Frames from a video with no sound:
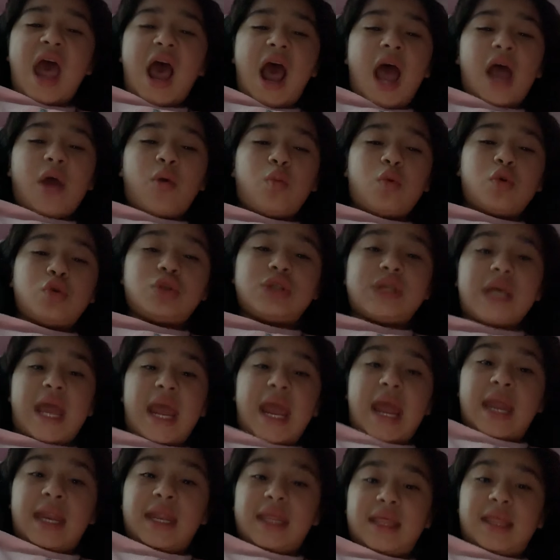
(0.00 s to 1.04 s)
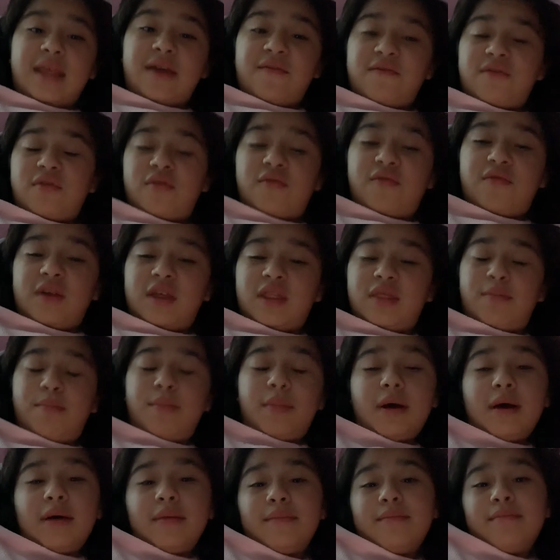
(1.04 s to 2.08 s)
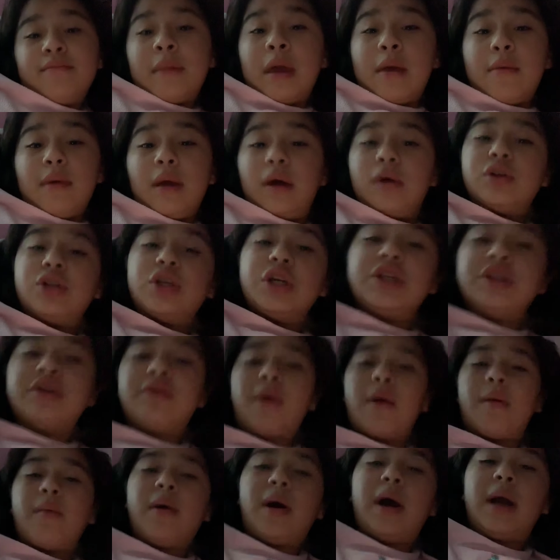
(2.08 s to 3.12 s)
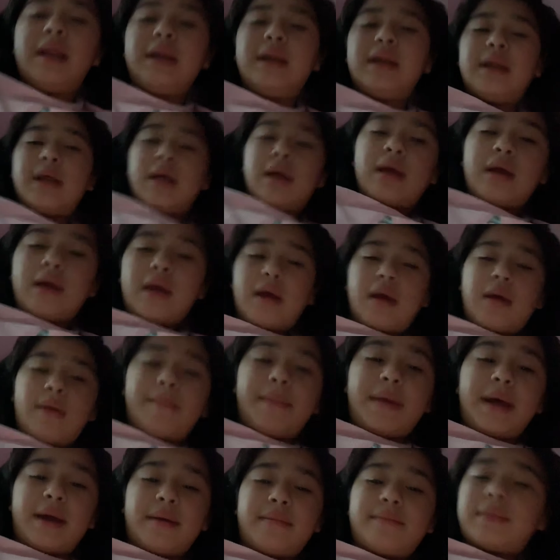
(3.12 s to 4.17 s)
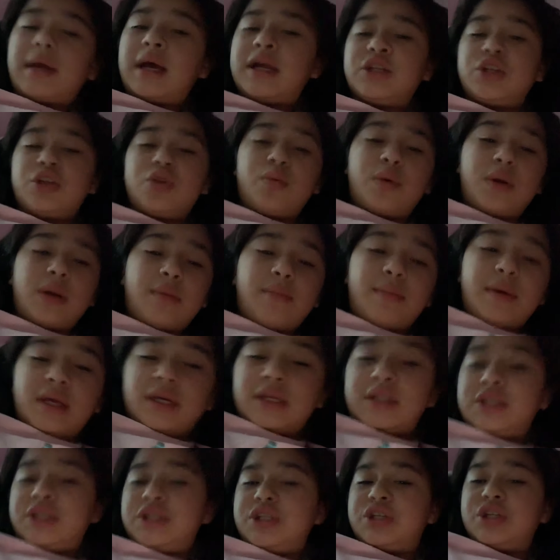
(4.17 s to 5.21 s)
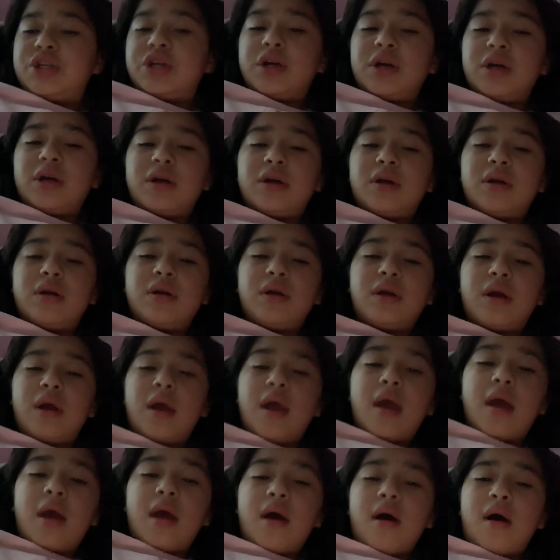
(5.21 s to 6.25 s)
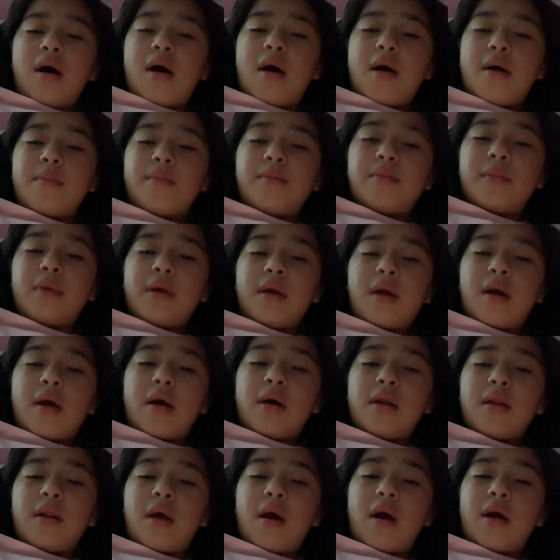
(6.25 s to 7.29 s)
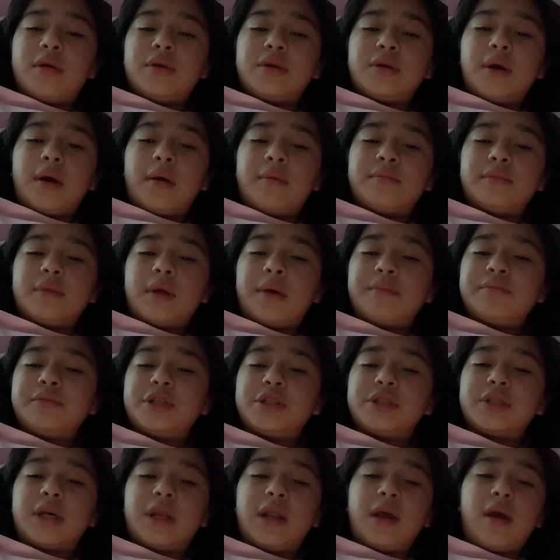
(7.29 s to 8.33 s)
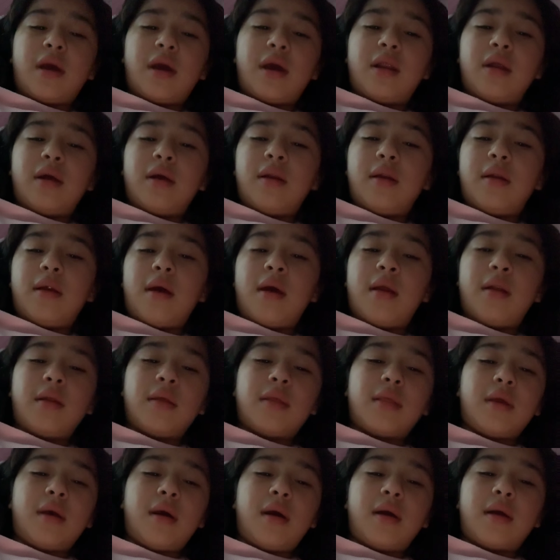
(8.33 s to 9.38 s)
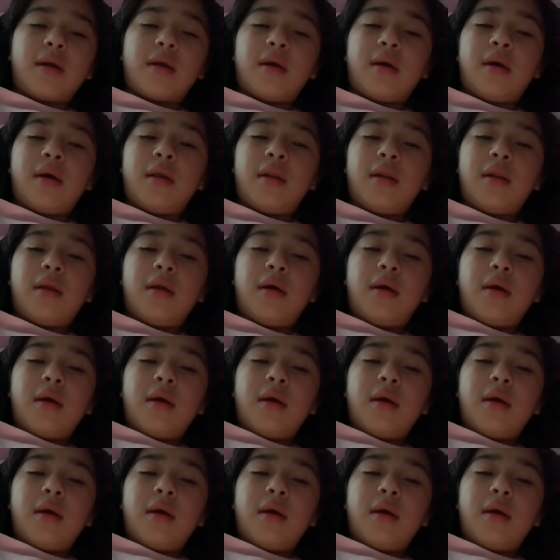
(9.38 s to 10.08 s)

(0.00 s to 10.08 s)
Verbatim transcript: I won't say anything for fifth, but maybe I'll change my mind. But I just want to be a teacher, um, and I, am I'm, I'm just going to get in anything I can.